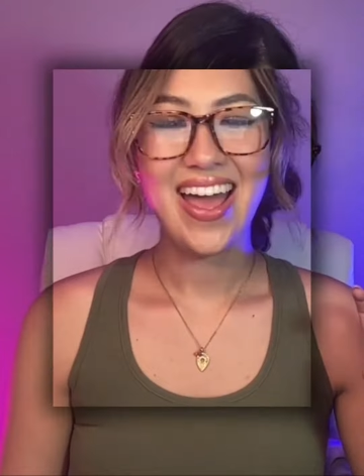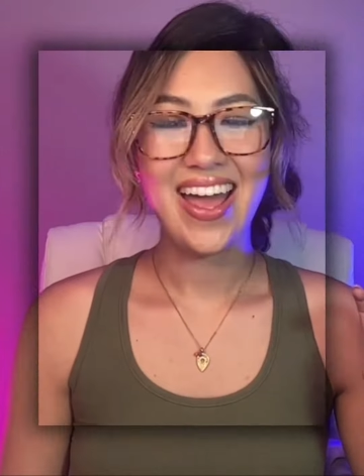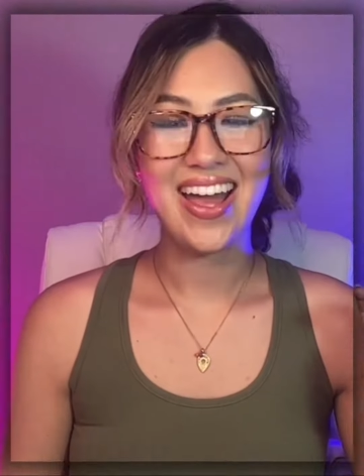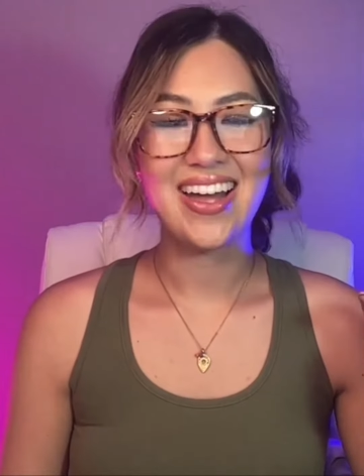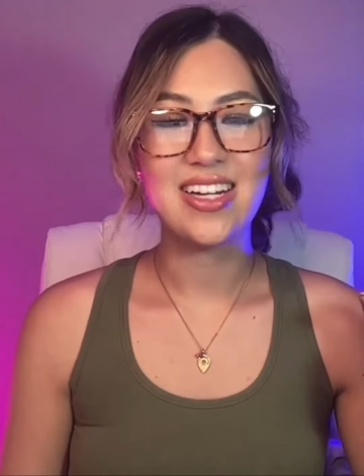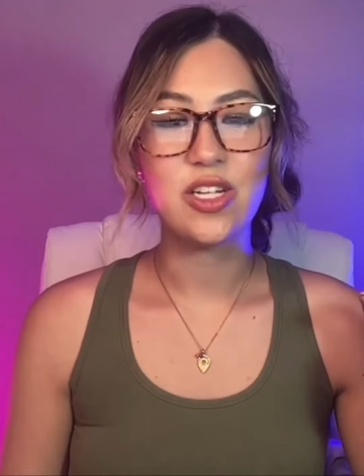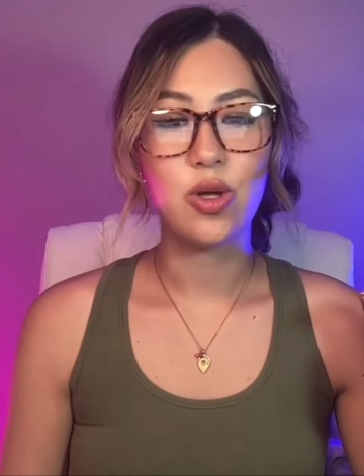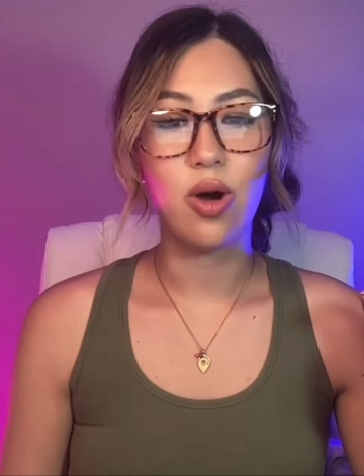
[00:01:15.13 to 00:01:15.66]

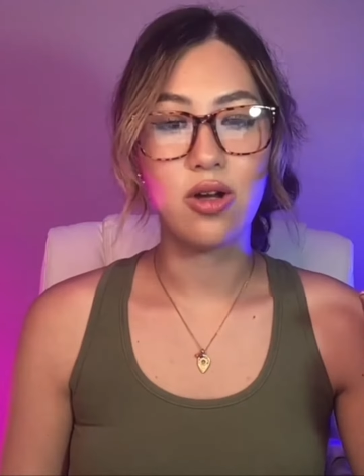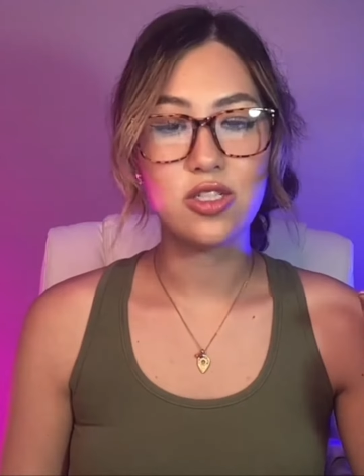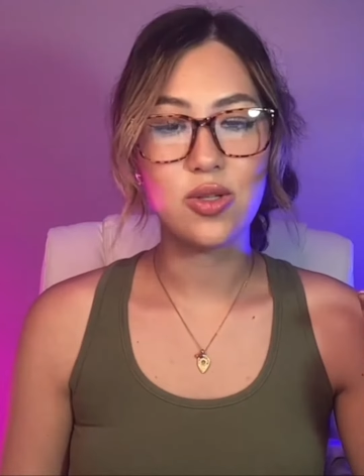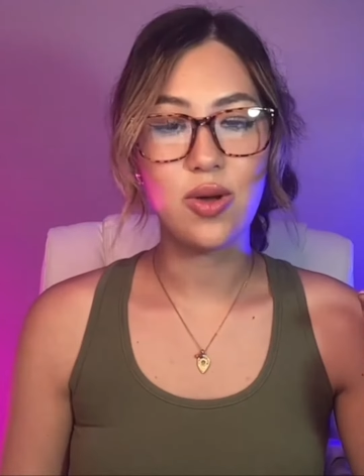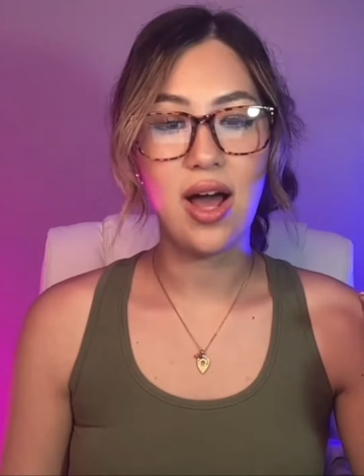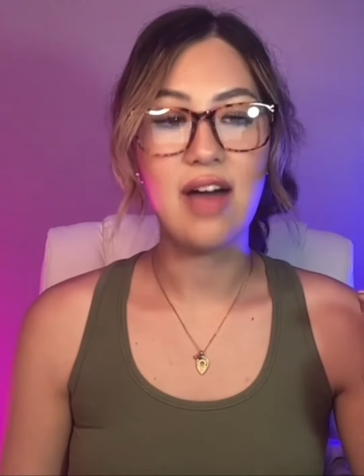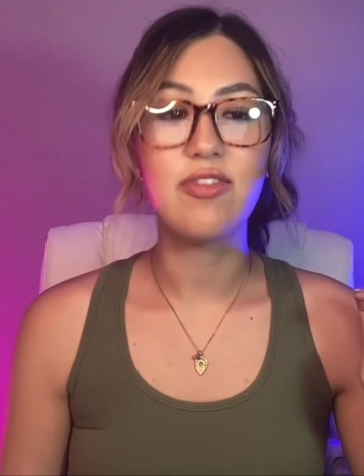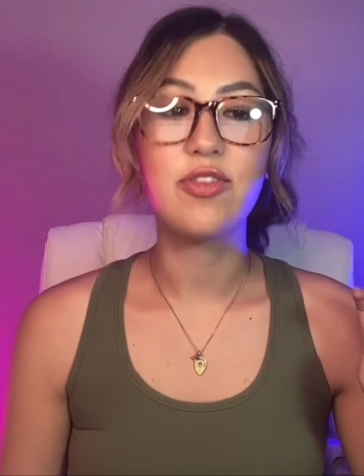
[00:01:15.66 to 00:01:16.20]
And you
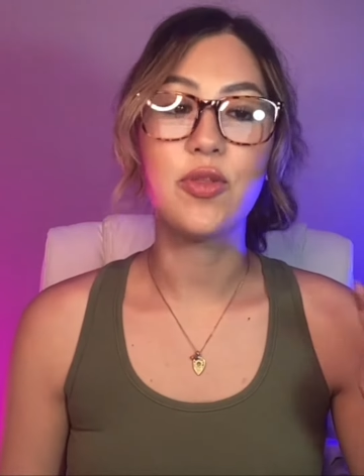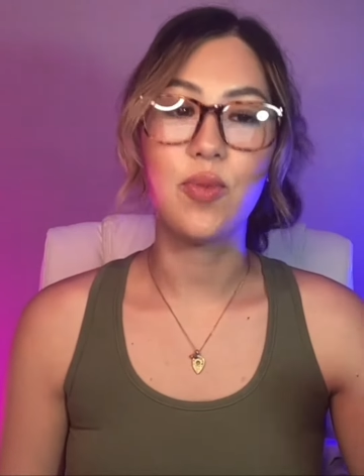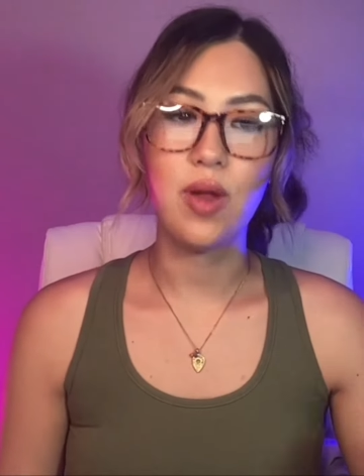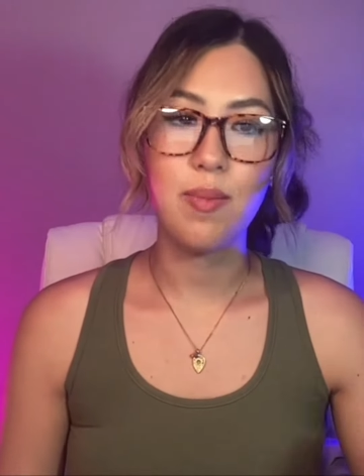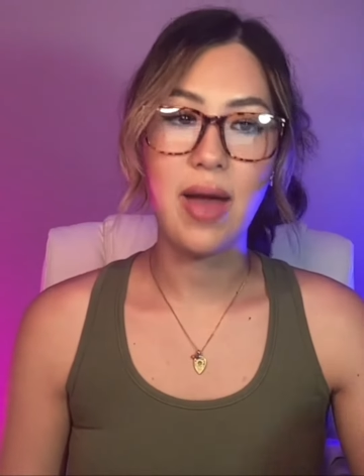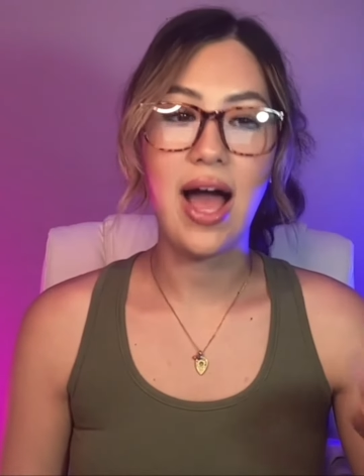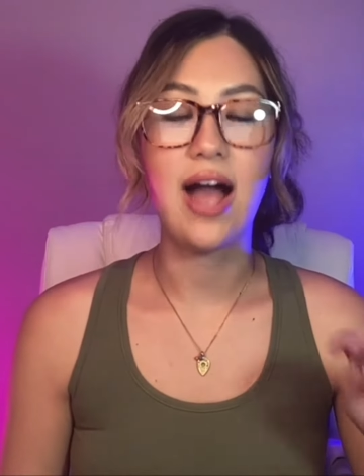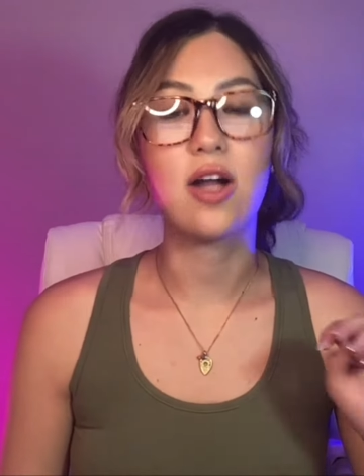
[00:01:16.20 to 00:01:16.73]
also have three
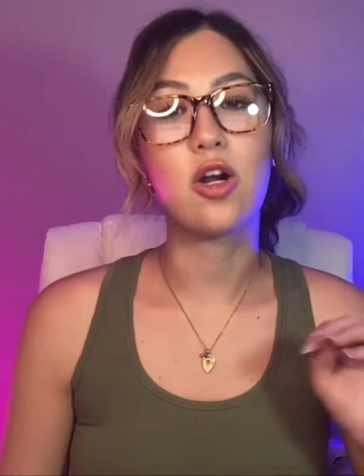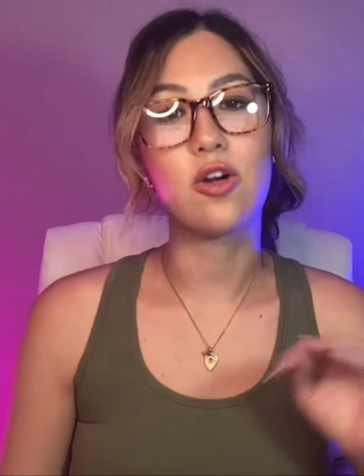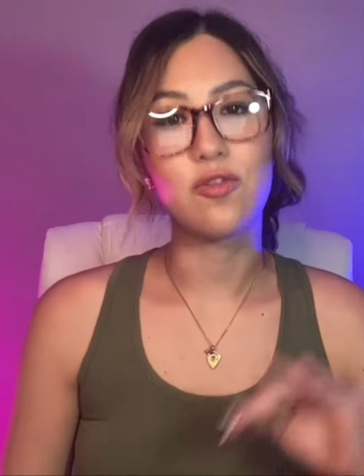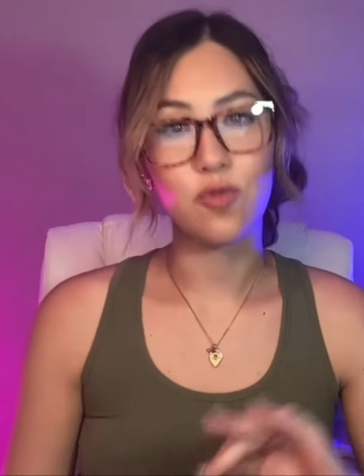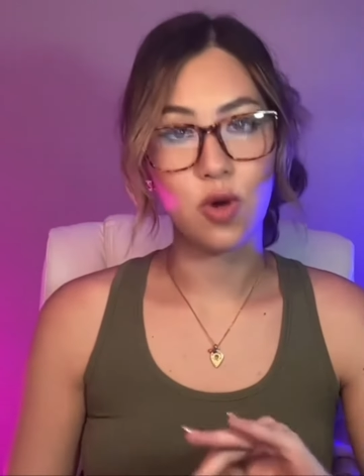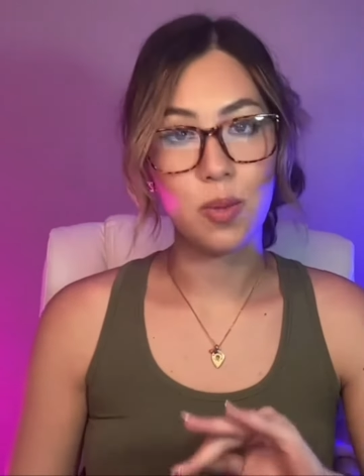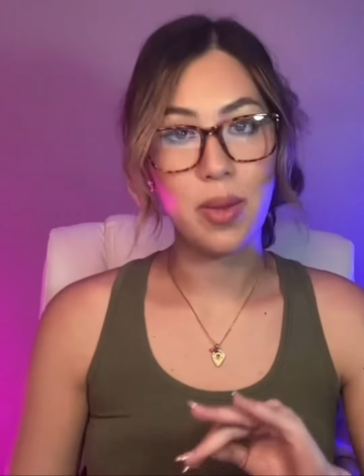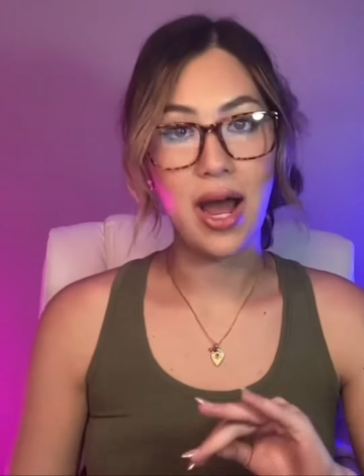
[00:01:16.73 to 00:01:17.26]
pack or
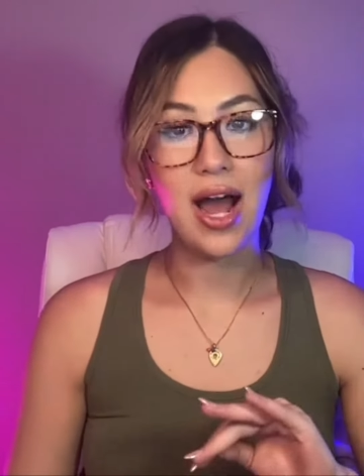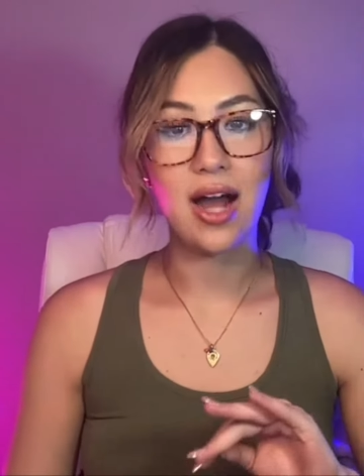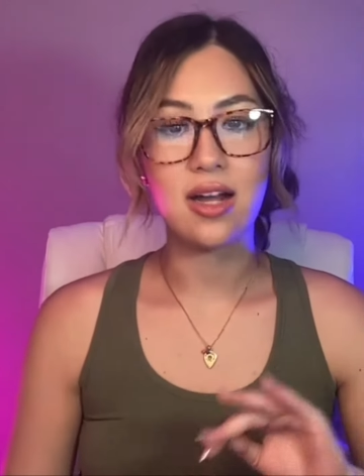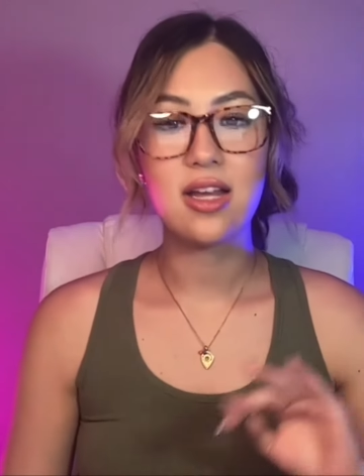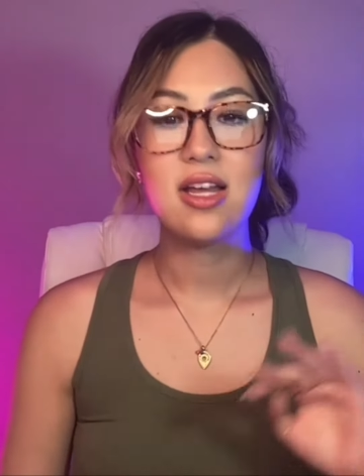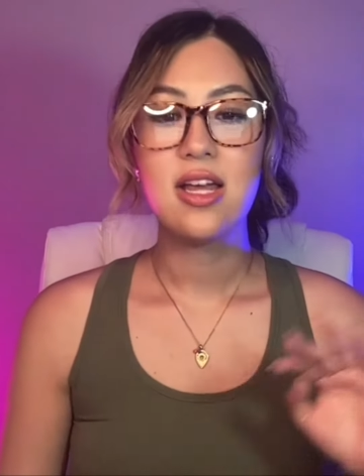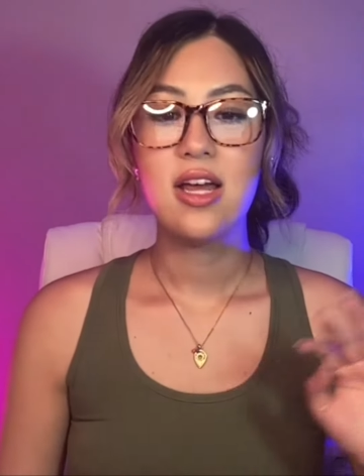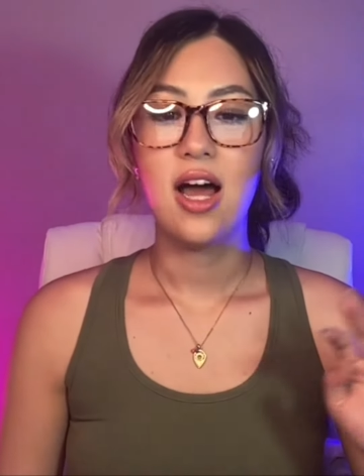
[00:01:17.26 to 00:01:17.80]
four
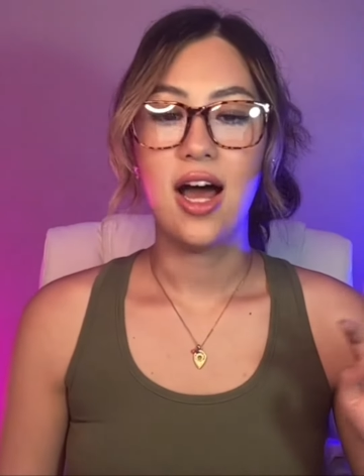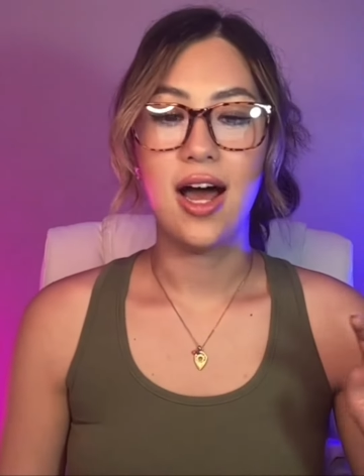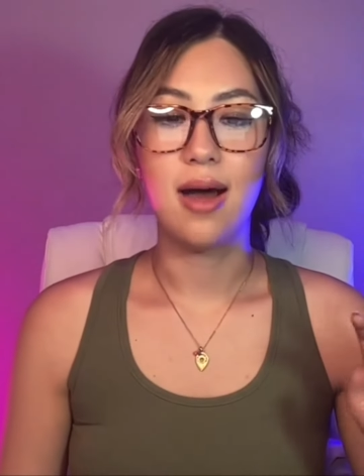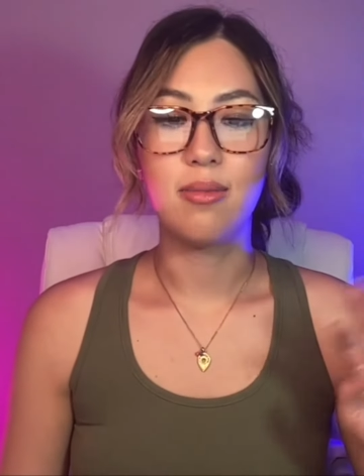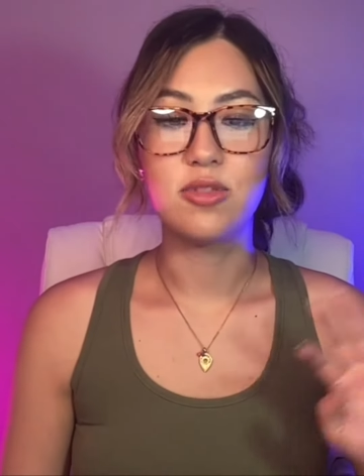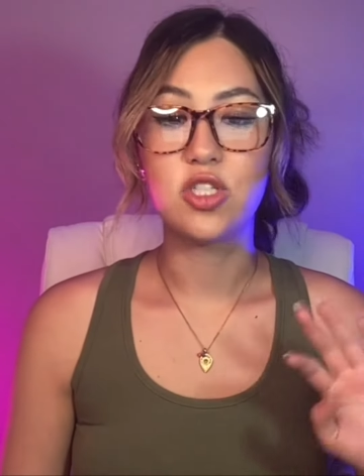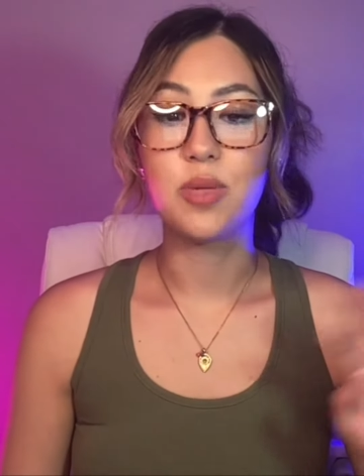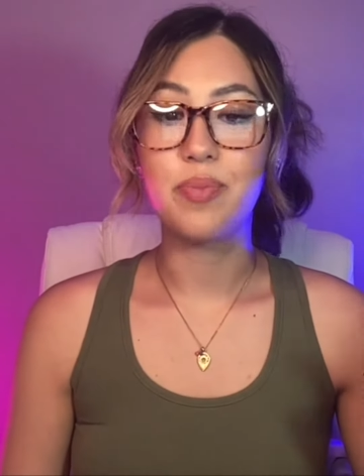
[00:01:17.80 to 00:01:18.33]
pack
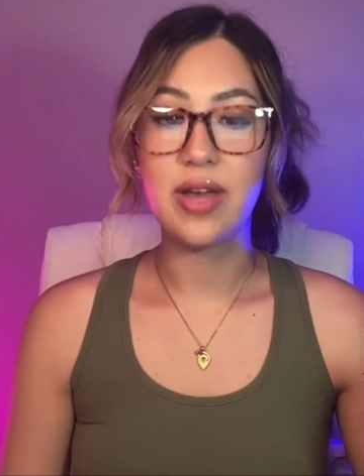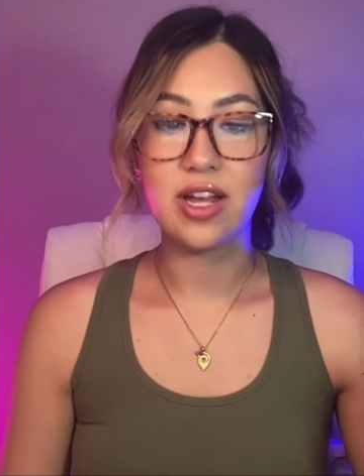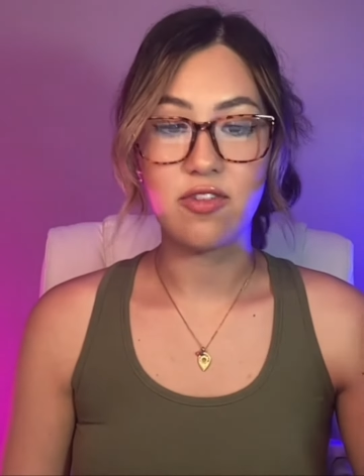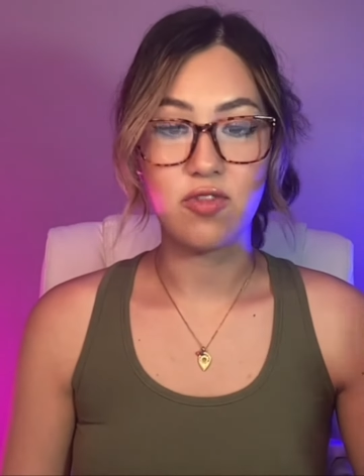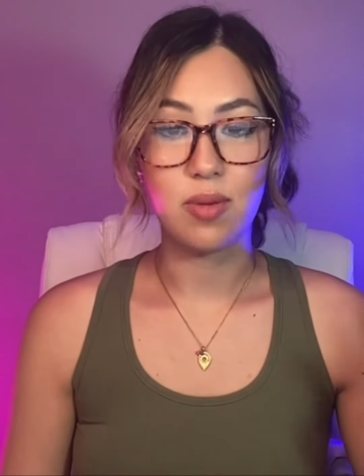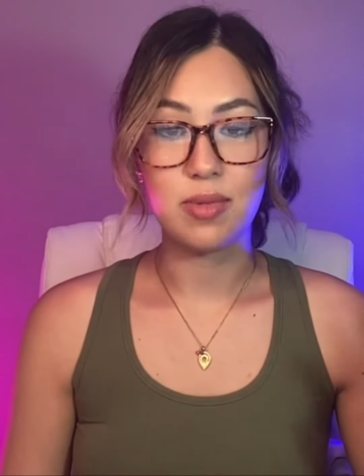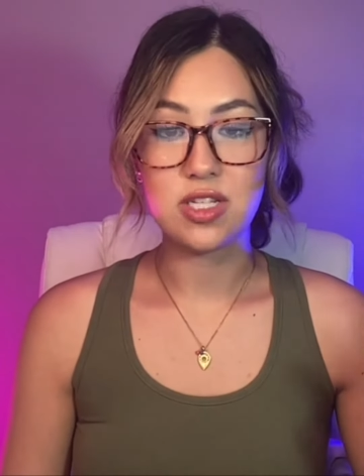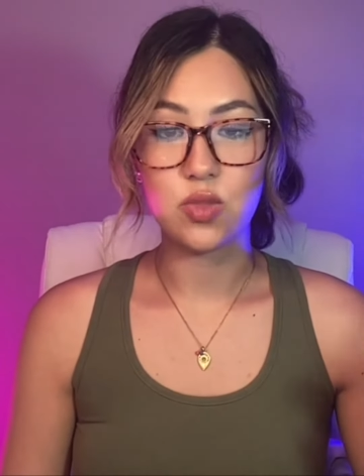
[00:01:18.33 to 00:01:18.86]
um, to pick
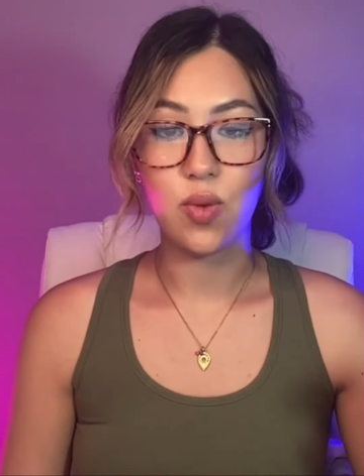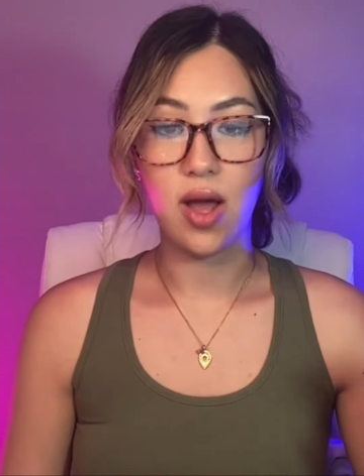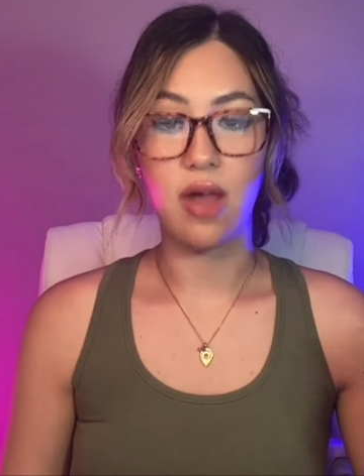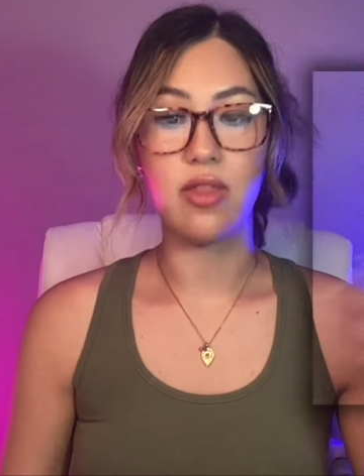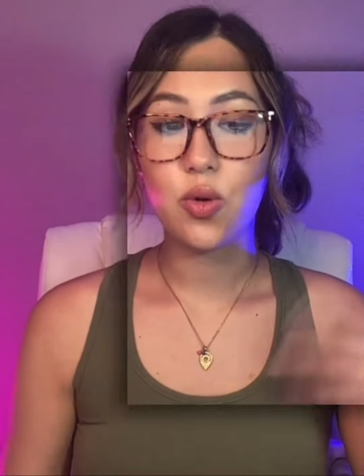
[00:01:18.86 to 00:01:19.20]
from as well.